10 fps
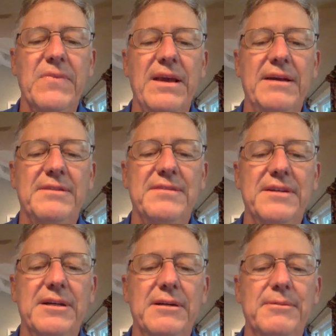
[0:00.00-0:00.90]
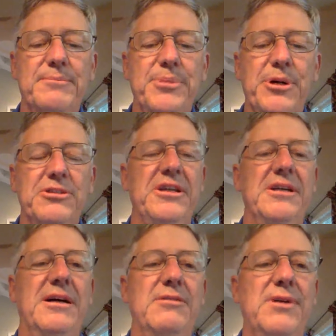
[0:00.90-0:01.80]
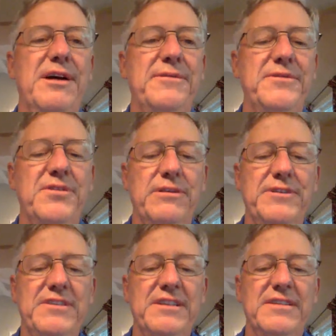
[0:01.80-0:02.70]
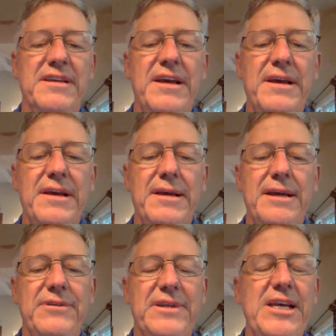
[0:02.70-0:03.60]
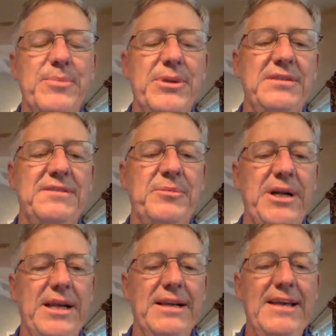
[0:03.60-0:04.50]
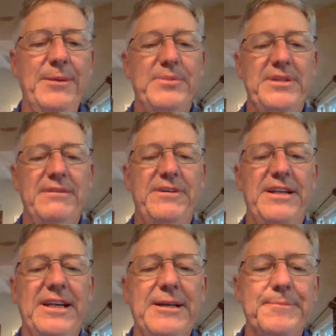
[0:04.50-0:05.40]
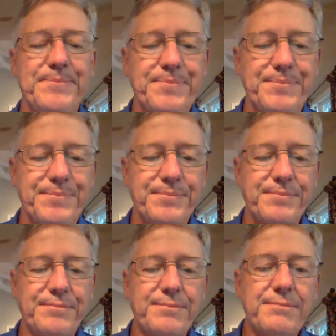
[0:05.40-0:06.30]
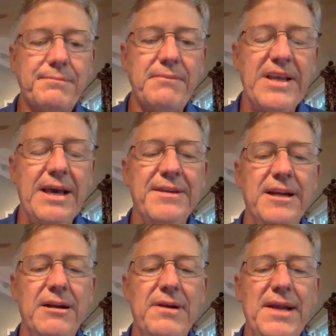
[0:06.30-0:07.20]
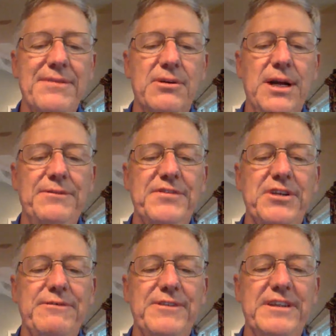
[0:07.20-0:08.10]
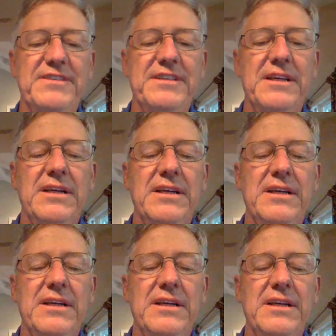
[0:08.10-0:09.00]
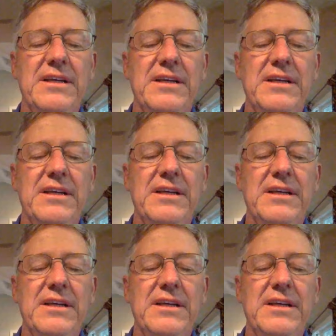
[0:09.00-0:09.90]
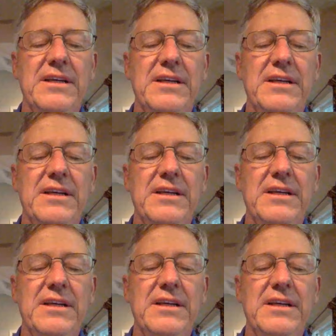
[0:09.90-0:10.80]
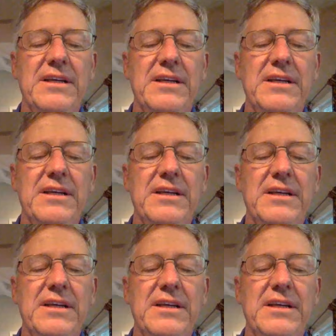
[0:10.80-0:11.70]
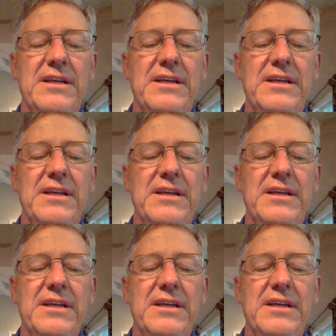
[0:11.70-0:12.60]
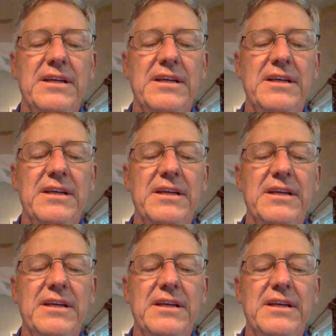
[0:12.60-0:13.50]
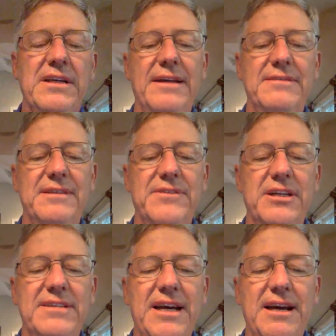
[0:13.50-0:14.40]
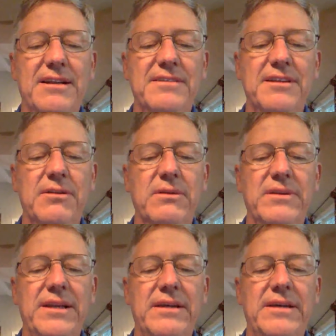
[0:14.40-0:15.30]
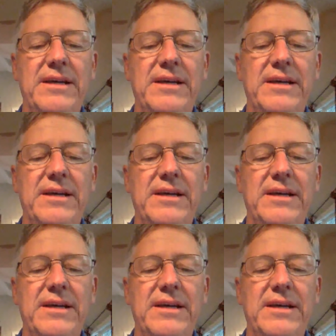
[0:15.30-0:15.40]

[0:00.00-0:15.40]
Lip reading: as they're perching on rough surfaces. If you keep birds of prey in captivity and they don't have a rough surface that they're walking on to actually dull down the ends of their talons, so they can